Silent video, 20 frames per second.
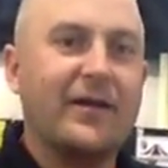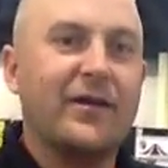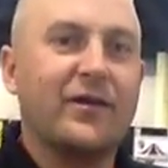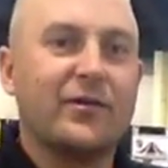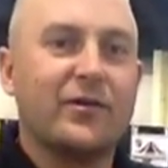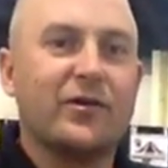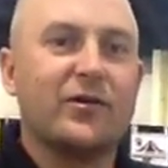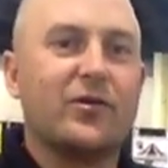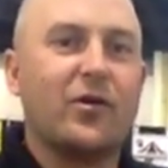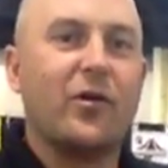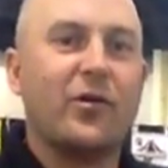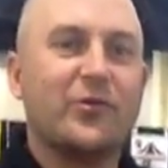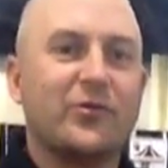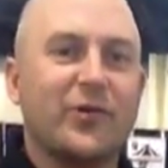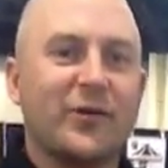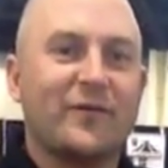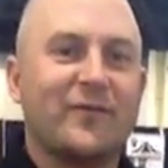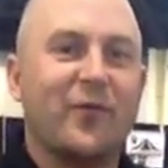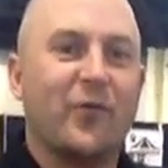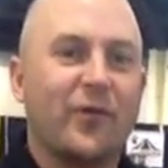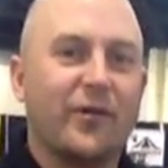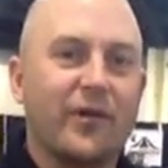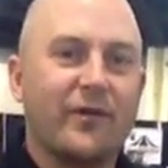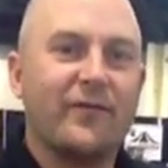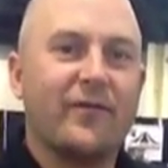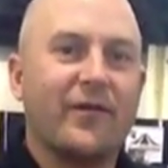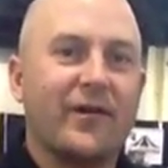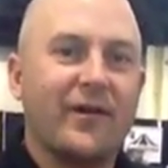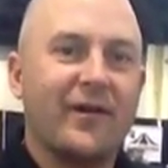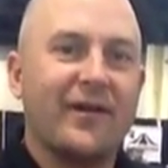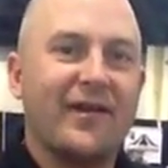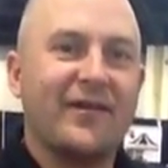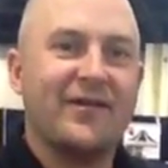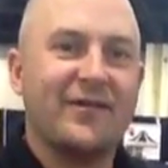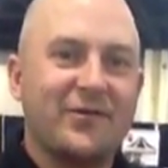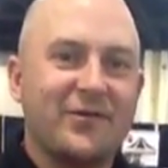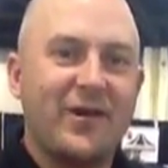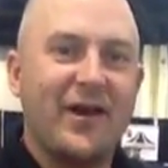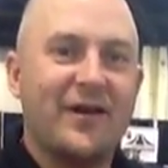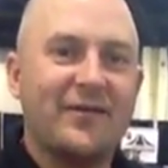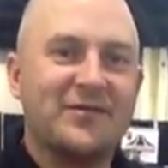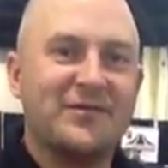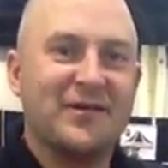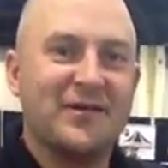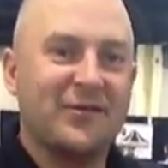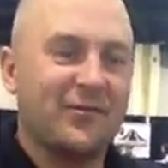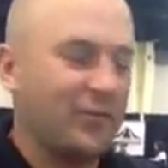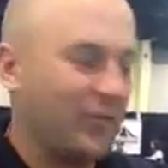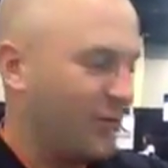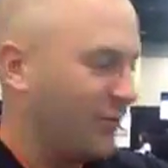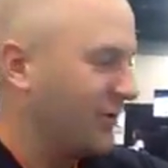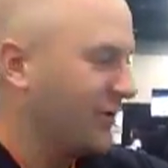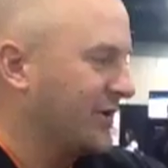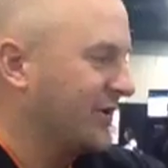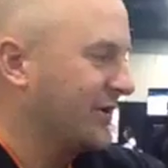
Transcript: I got a good card trick for you, but you have some.